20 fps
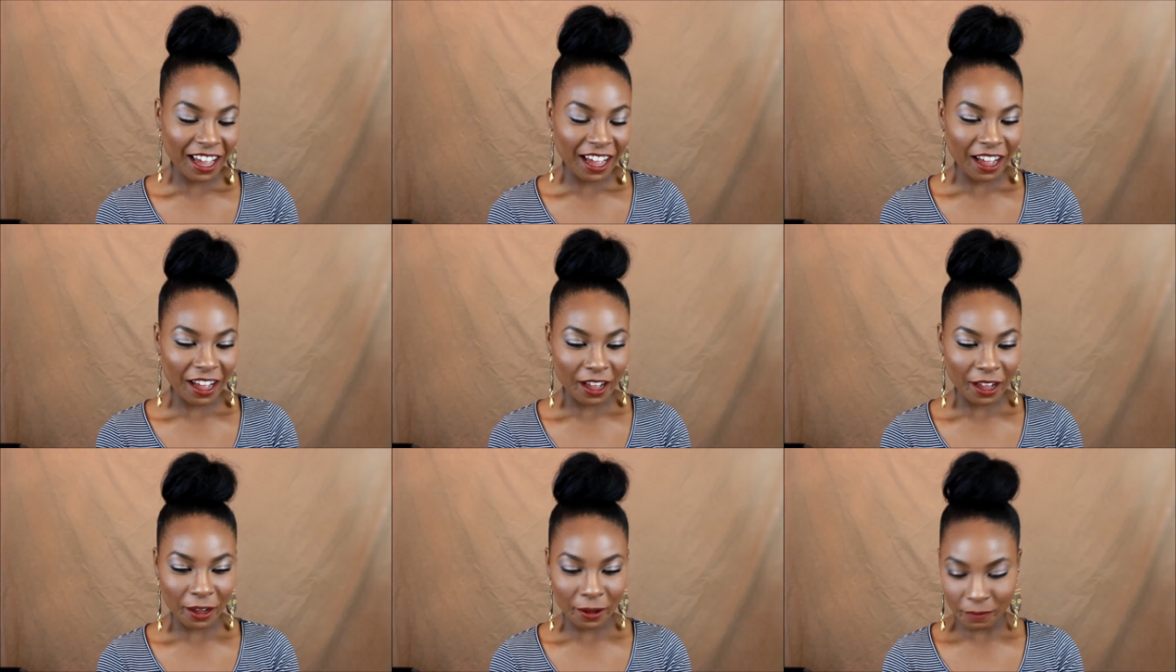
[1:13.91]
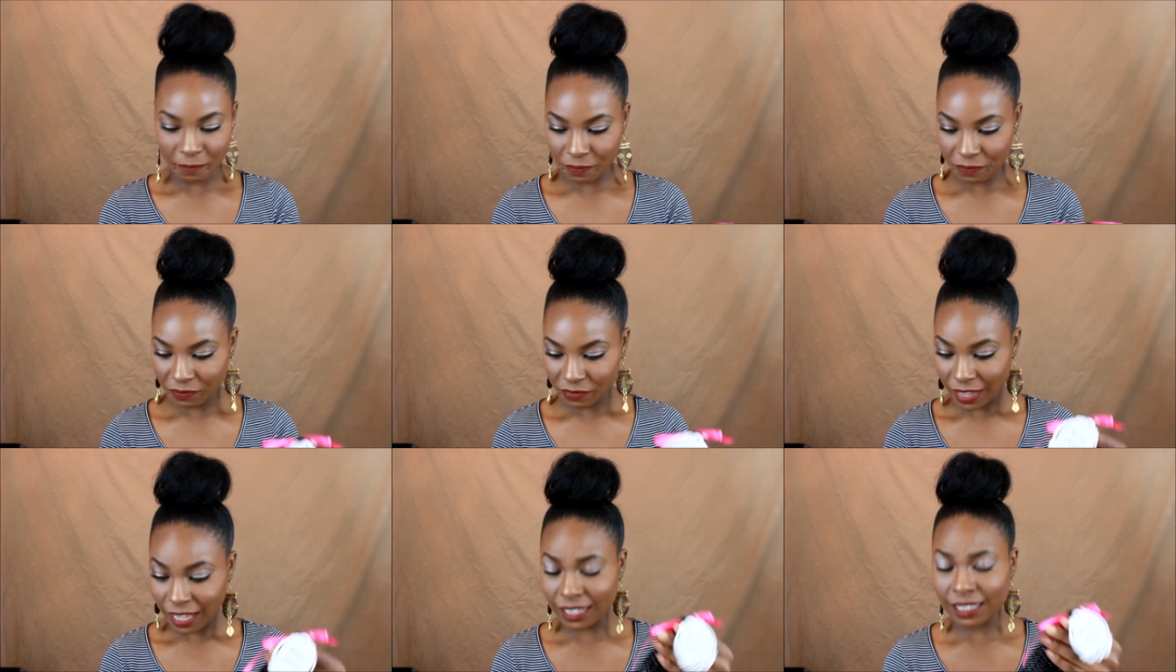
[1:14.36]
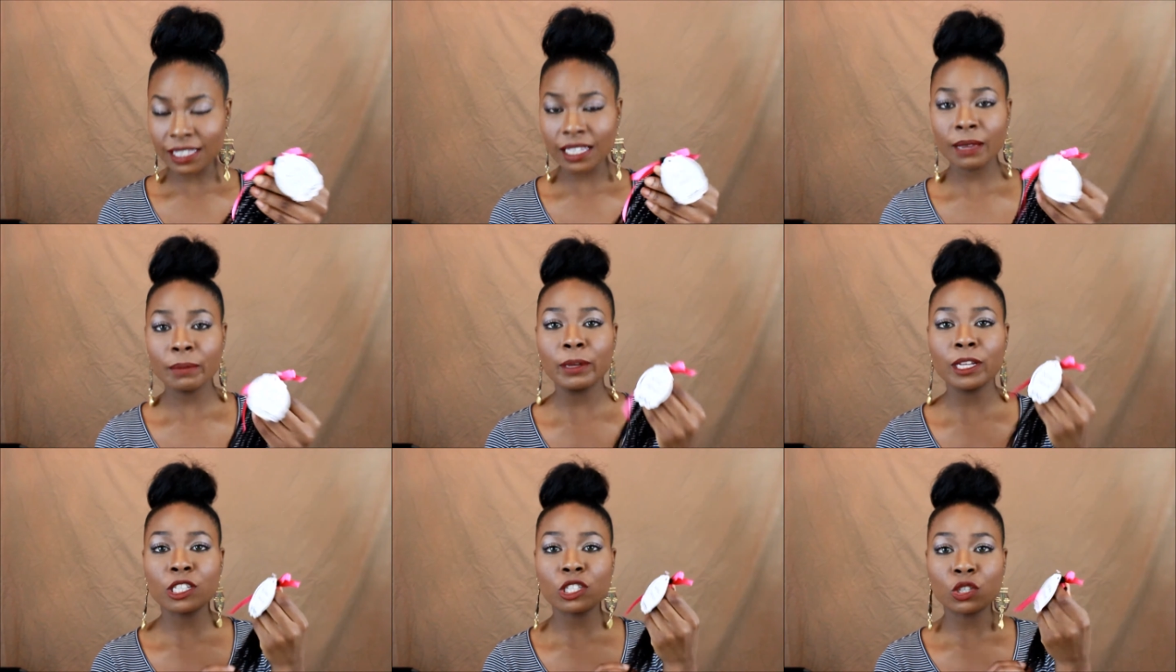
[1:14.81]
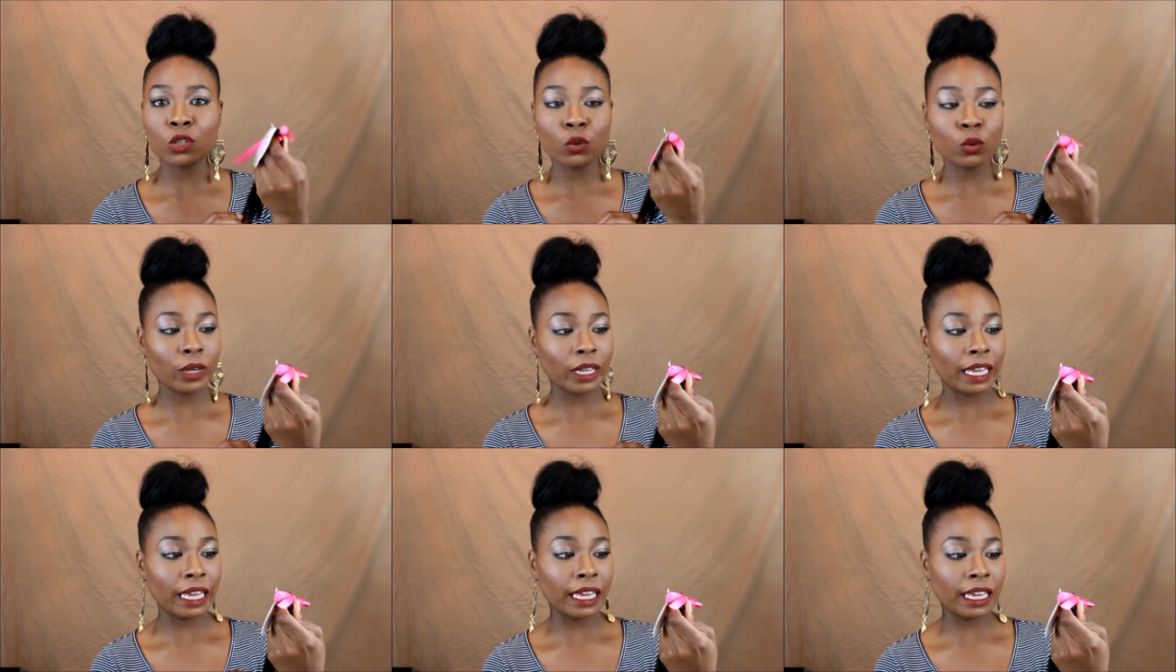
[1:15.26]
Um, they sent me
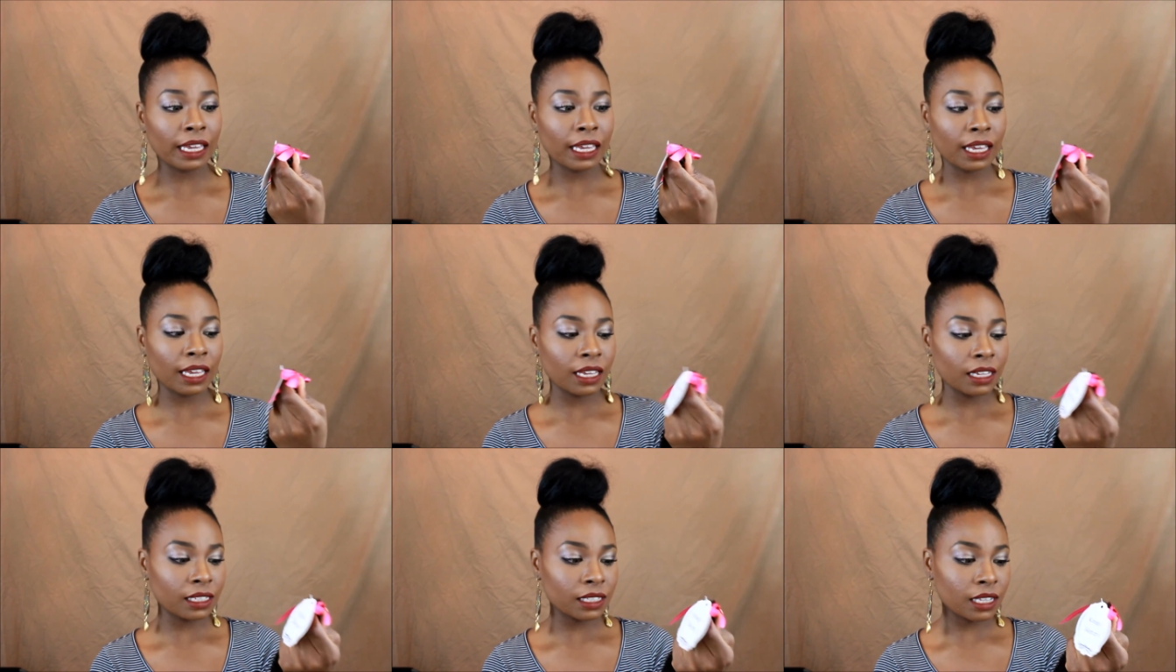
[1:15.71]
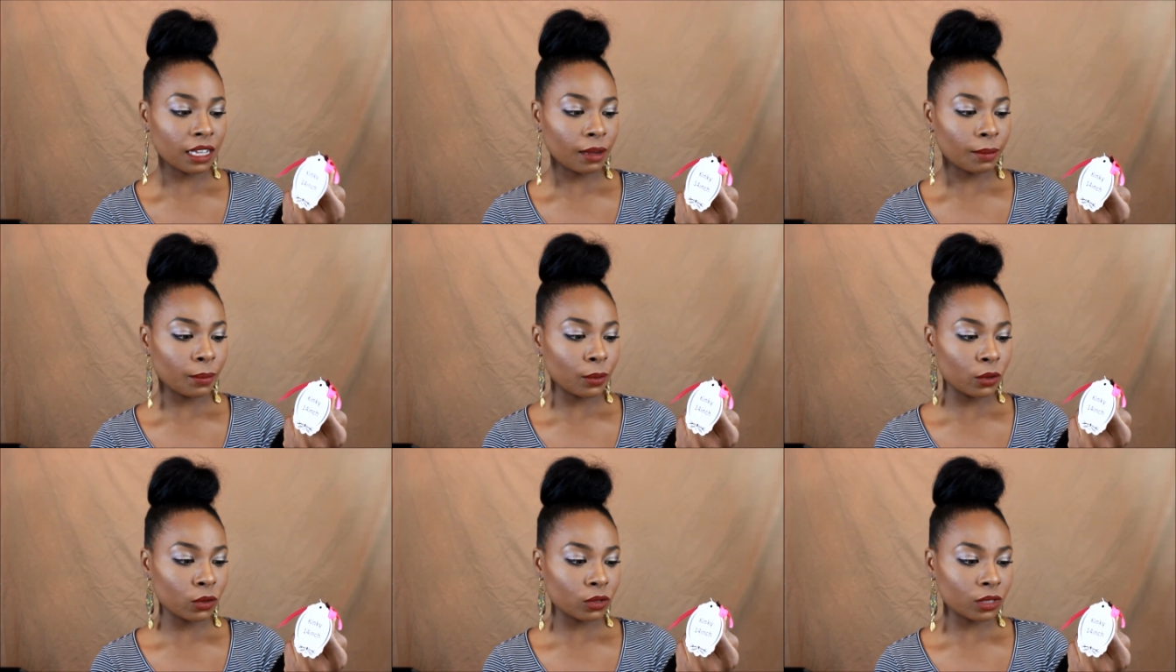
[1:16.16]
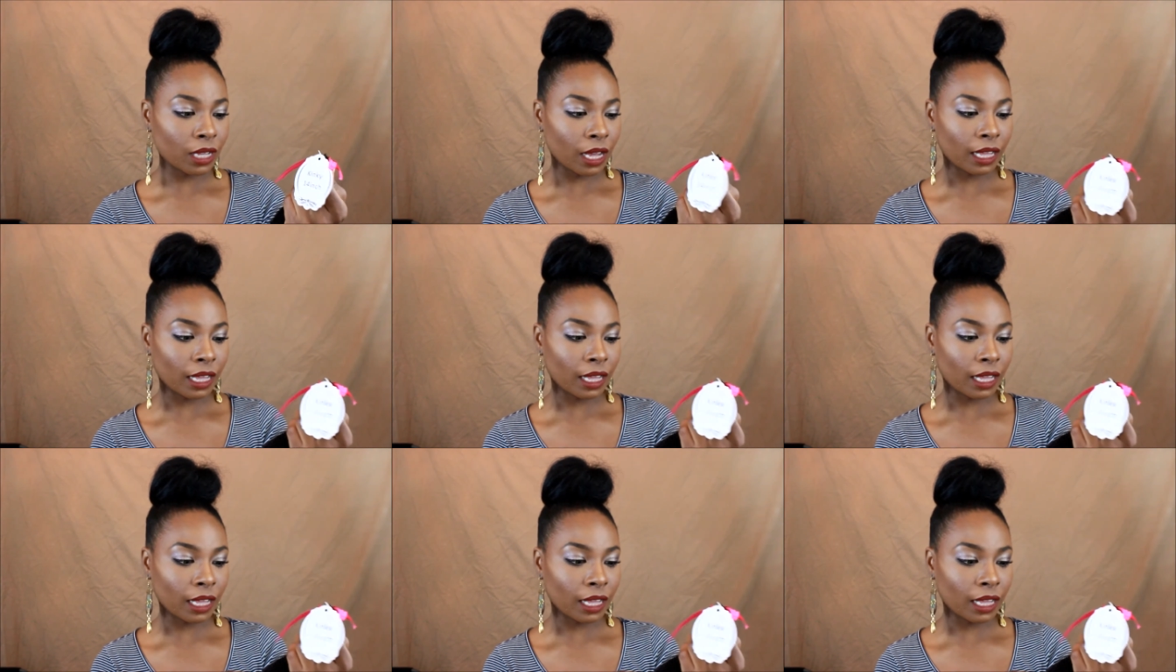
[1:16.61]
two kinky samples.